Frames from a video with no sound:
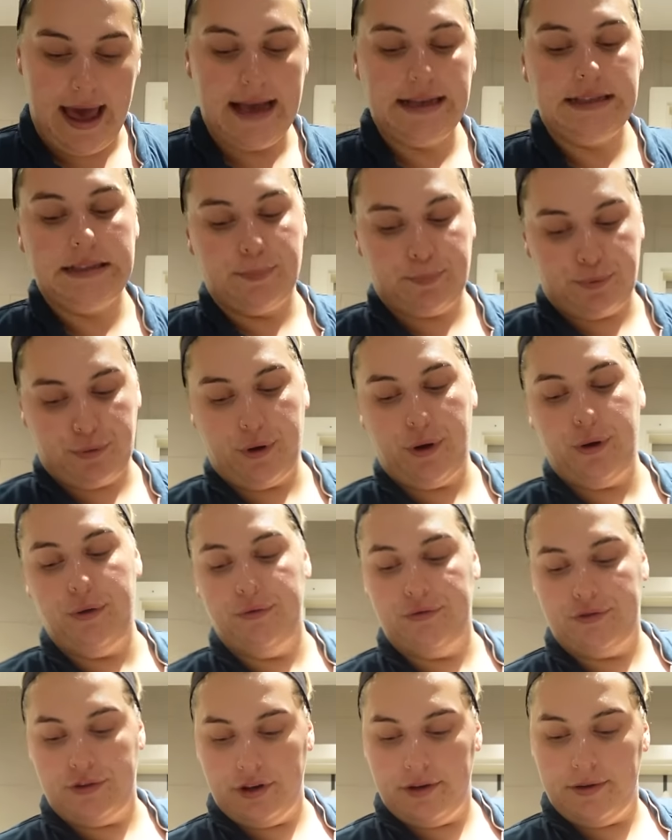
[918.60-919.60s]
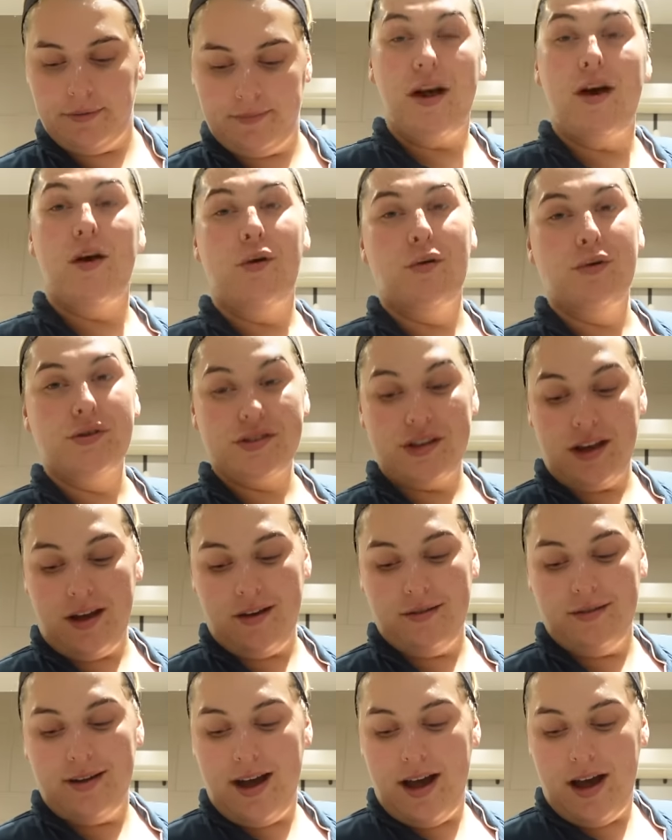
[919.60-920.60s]
it's approved.
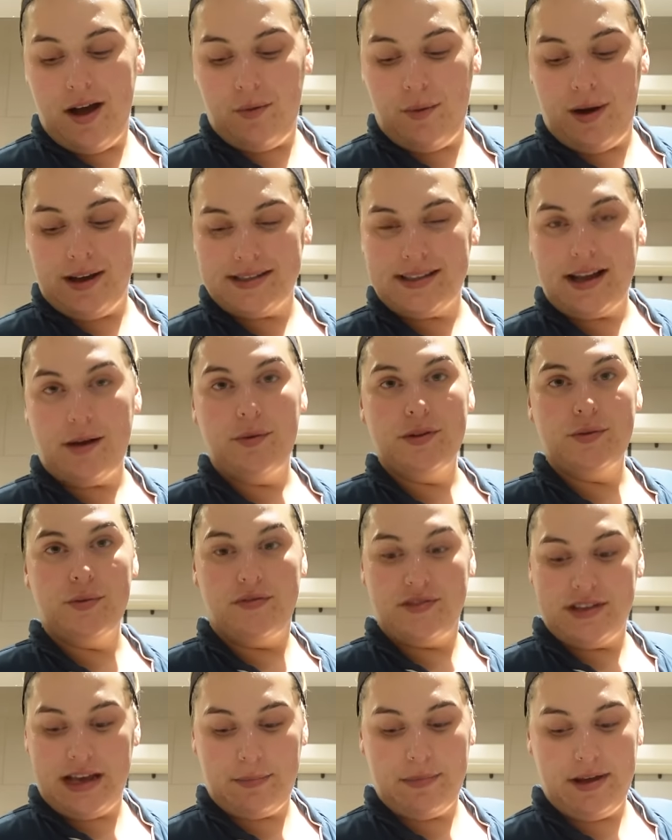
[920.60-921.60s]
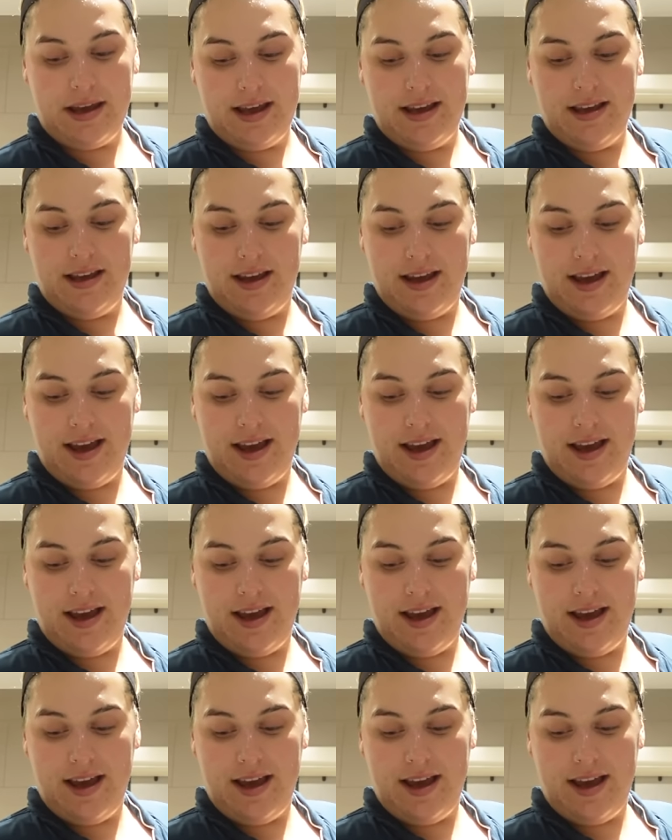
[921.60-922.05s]
Also, whilst I was with Sammy,